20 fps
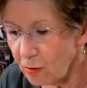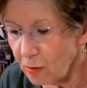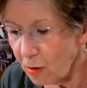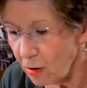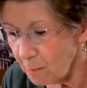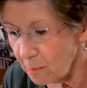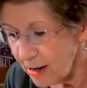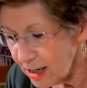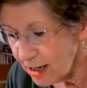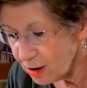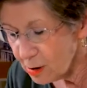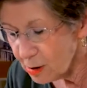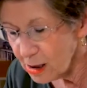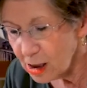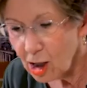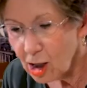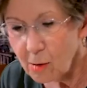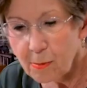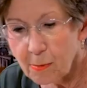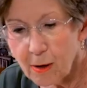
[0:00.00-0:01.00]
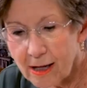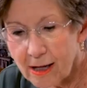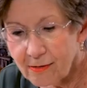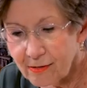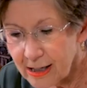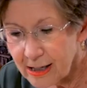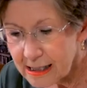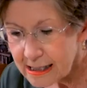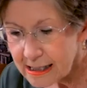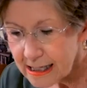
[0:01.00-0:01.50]
or measuring cup
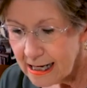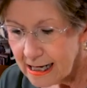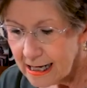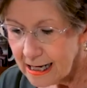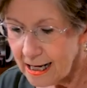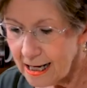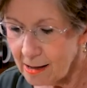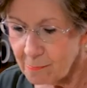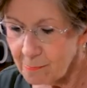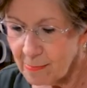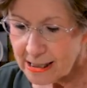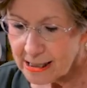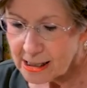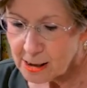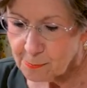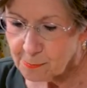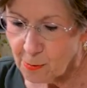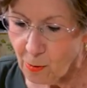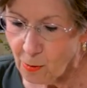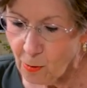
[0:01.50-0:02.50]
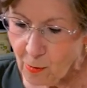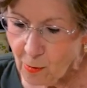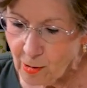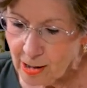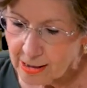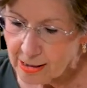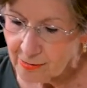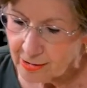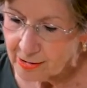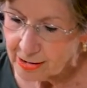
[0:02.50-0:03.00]
like this. It makes
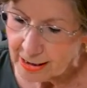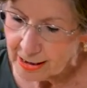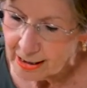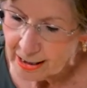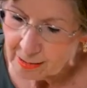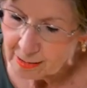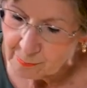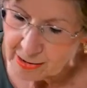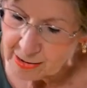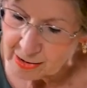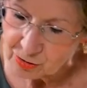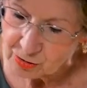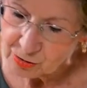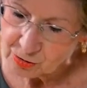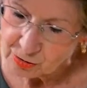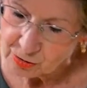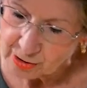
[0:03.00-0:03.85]
pouring the egg mixture